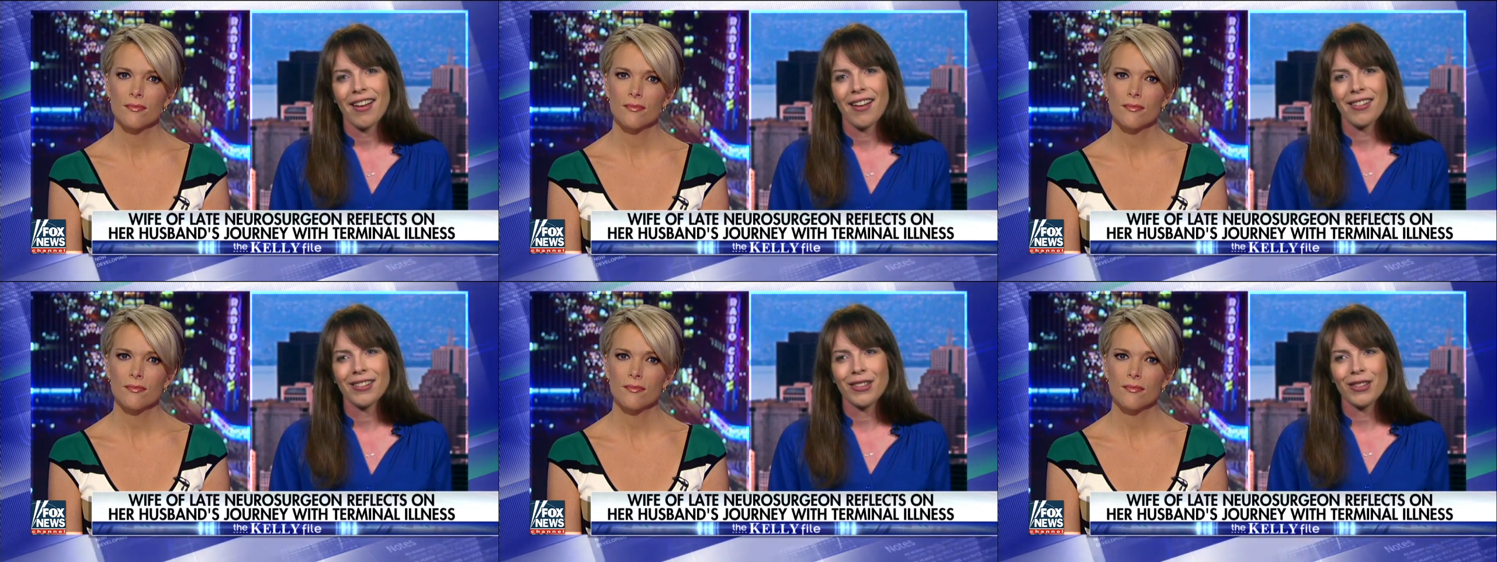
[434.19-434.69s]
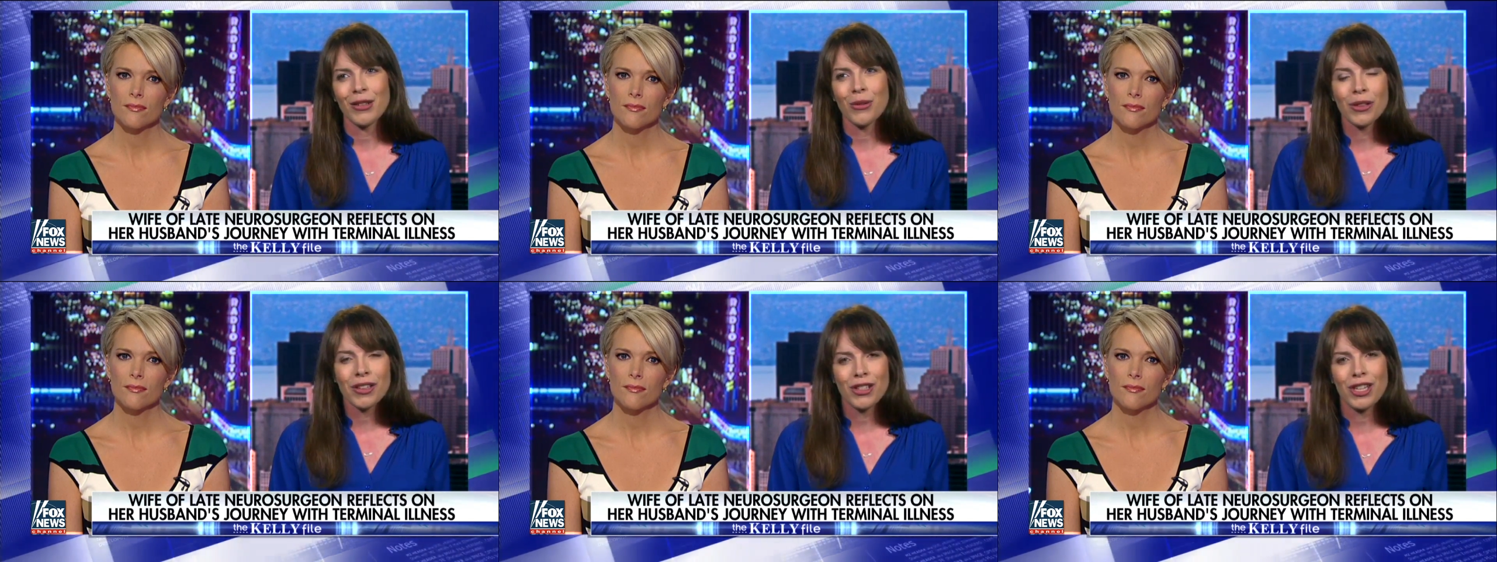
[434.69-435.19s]
Speaker 1: a
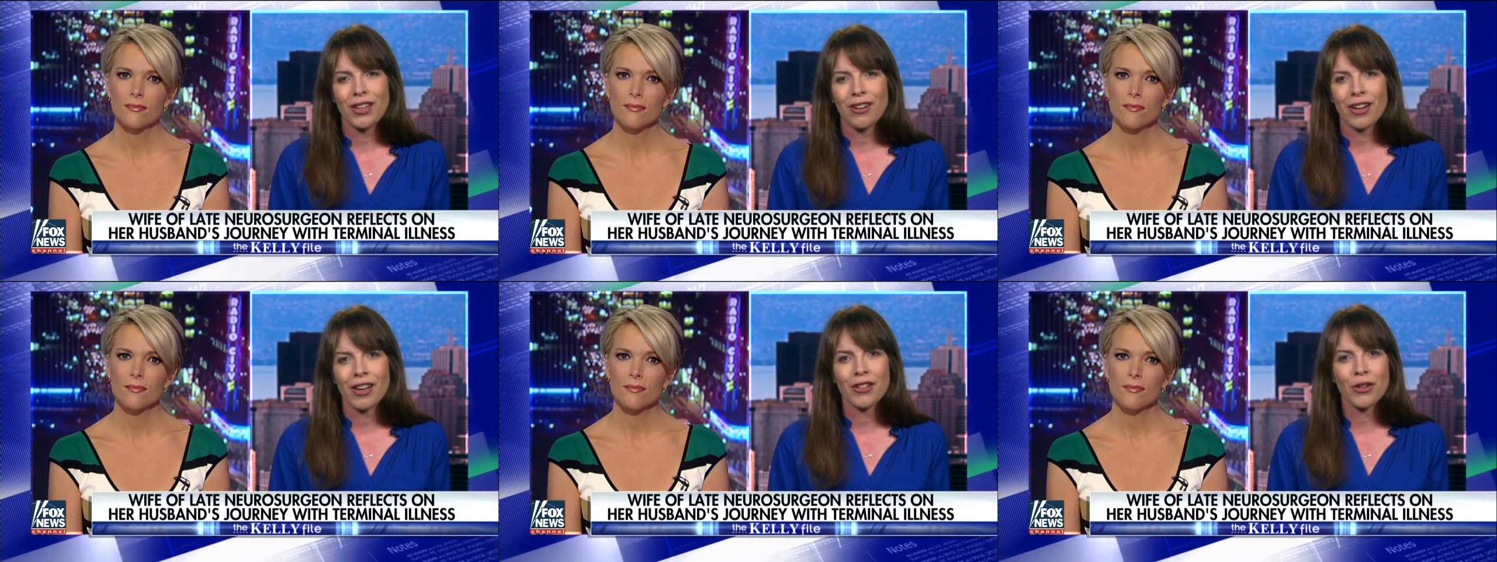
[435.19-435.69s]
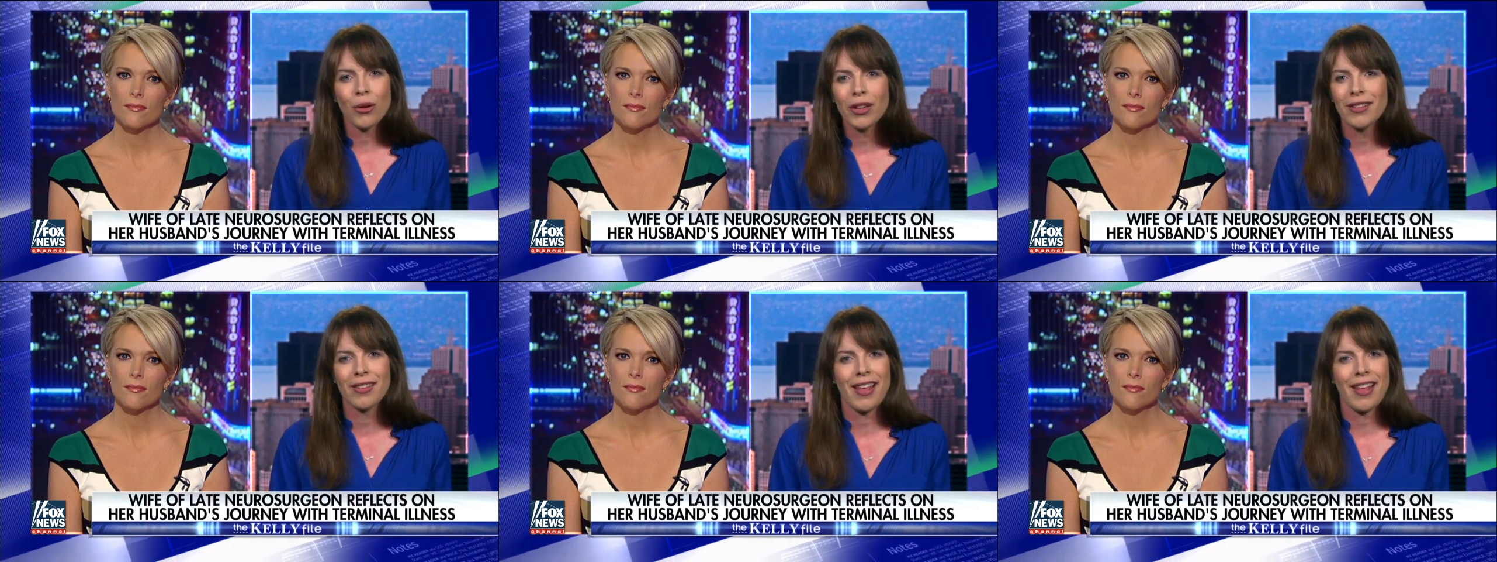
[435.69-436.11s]
eulogy or a condolence